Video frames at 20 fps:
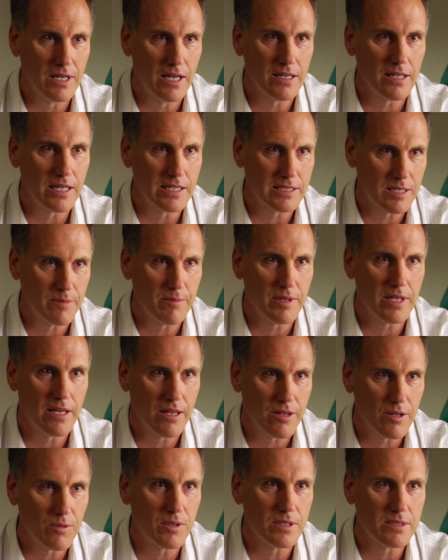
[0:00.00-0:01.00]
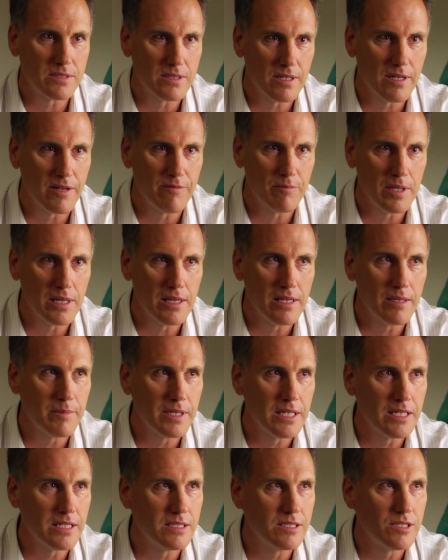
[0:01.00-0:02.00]
unlike some of the other ones that have been
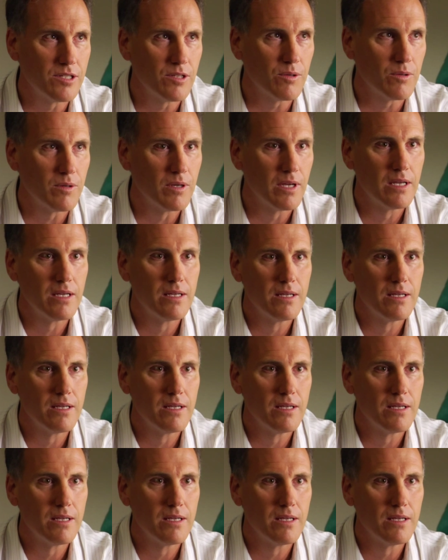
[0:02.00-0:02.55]
limited to